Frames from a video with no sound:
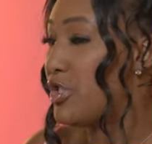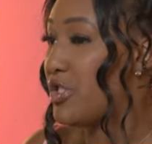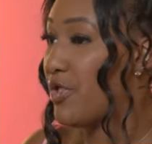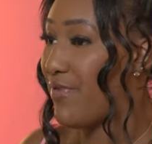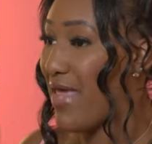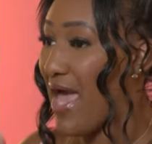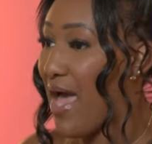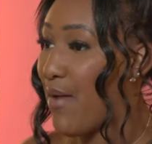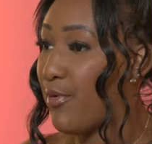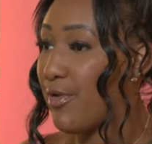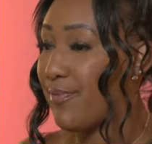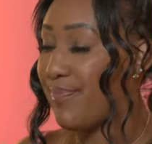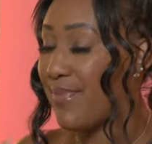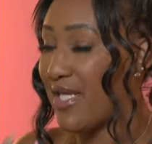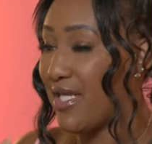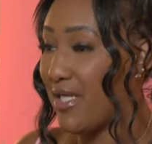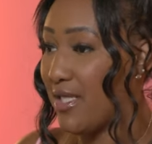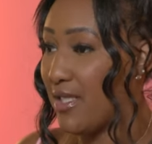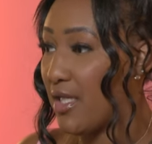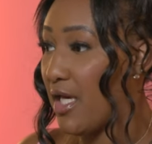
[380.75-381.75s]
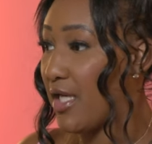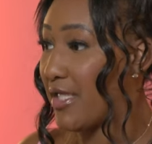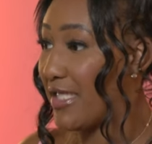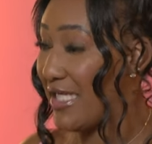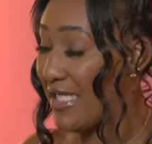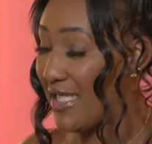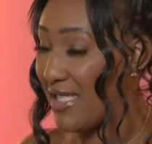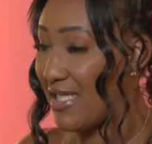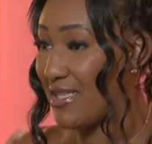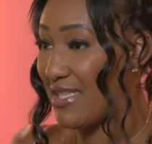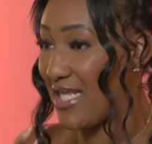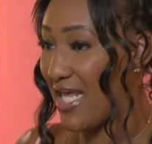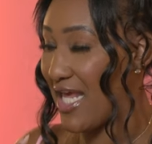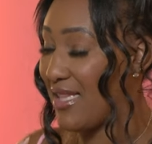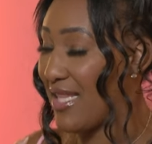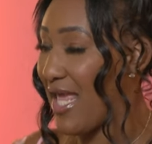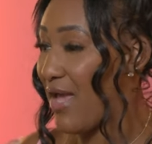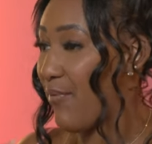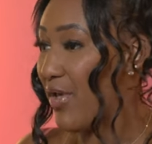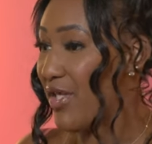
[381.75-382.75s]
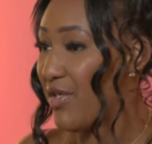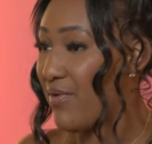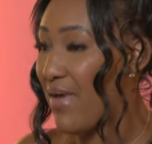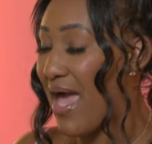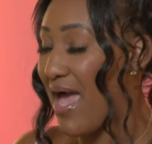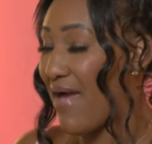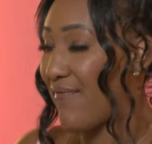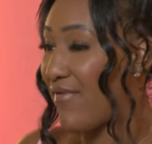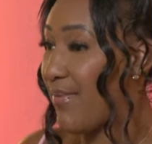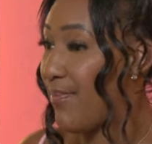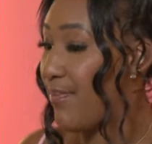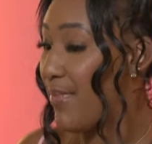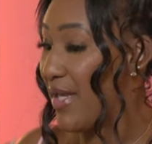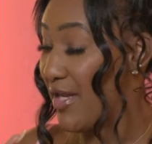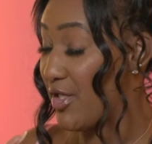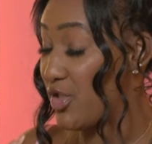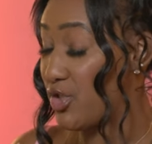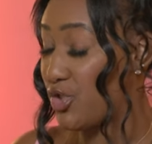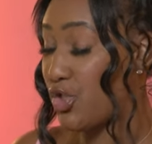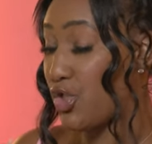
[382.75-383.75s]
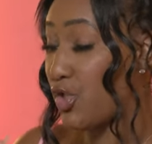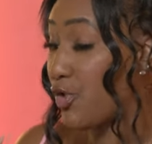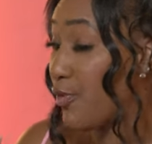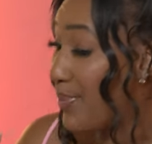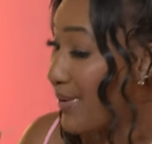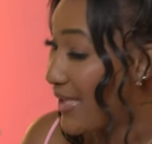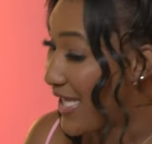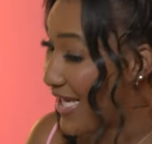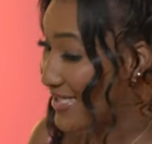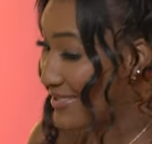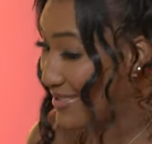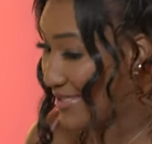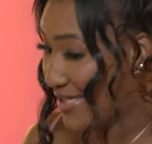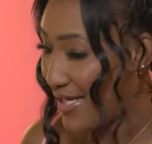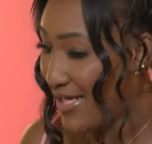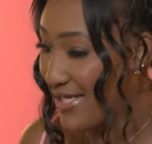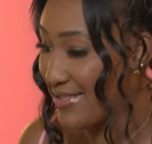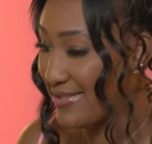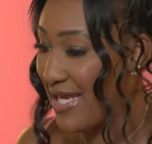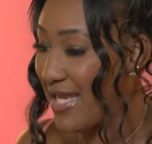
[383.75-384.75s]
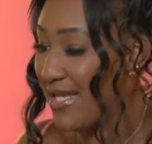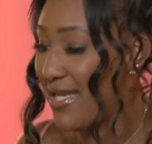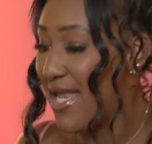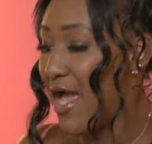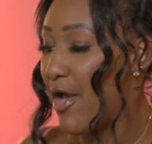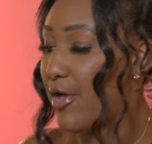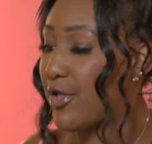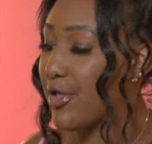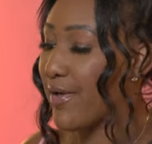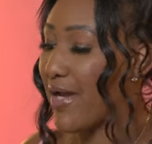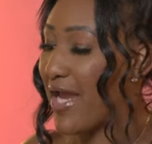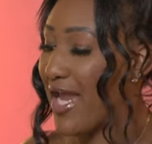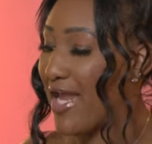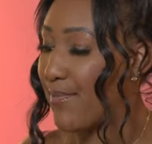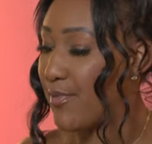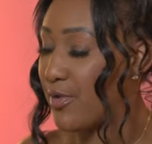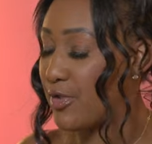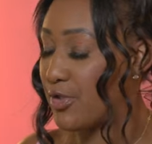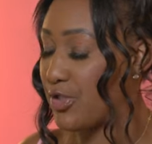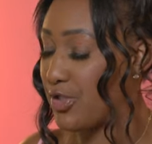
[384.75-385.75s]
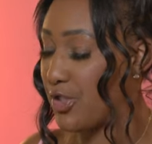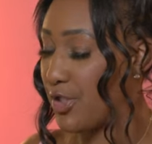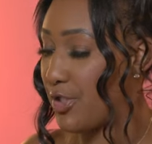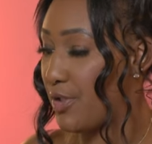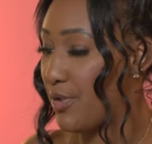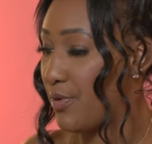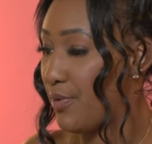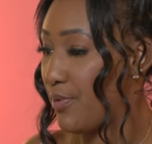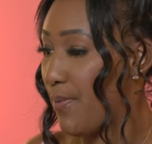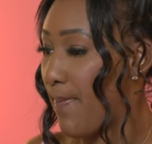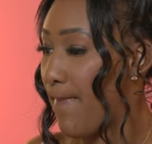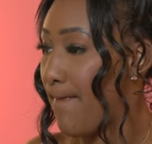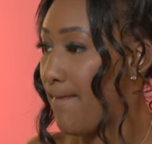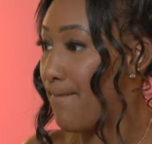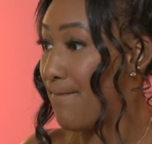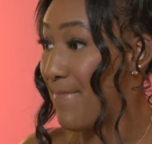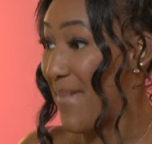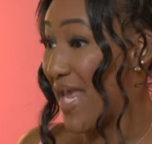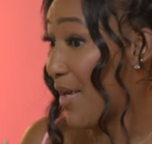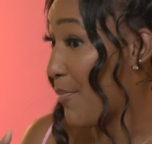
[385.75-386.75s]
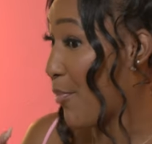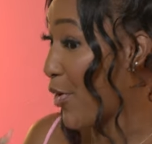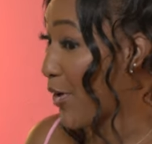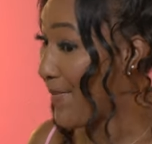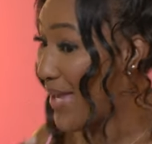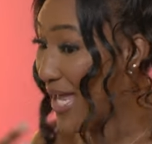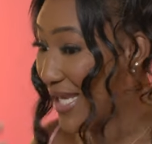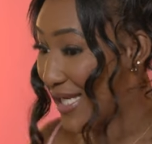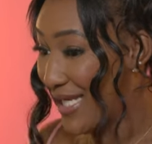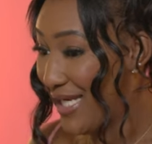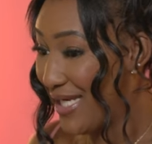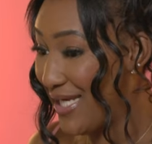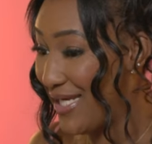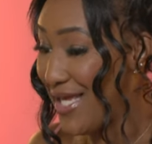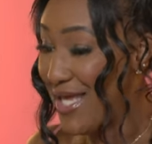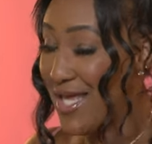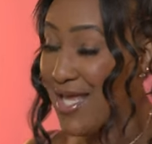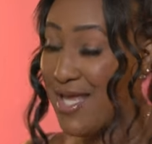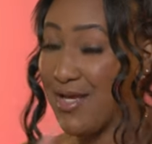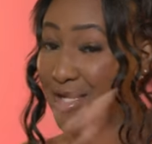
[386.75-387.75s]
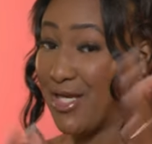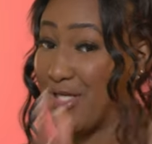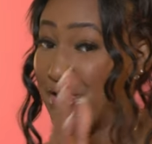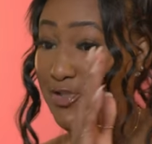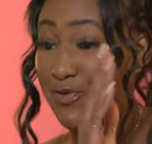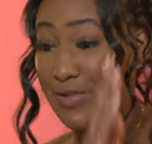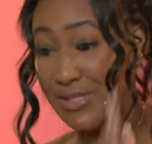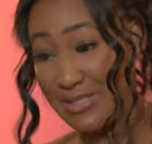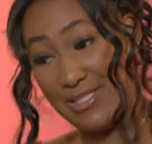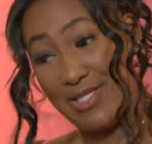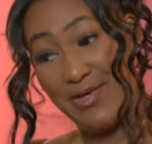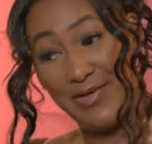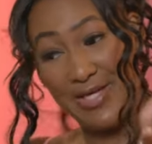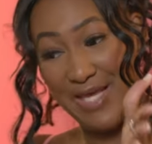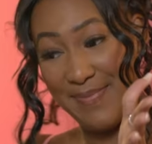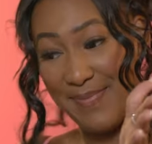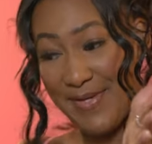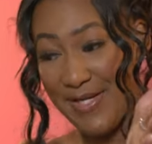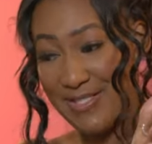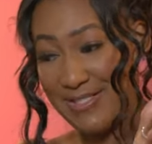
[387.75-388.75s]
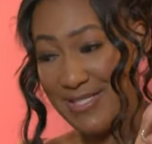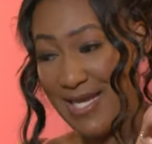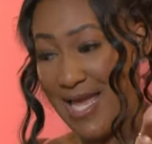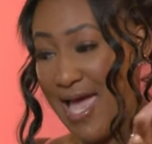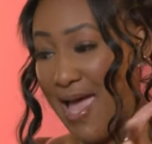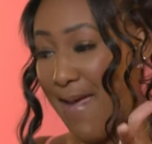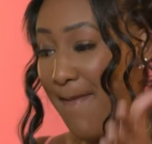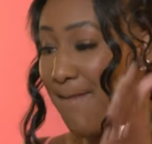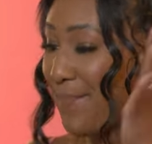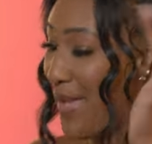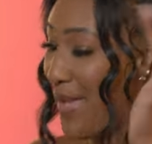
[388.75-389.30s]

So that would be a key thing. That way you have it in two places, and now you're able to make more money because you can still keep your job,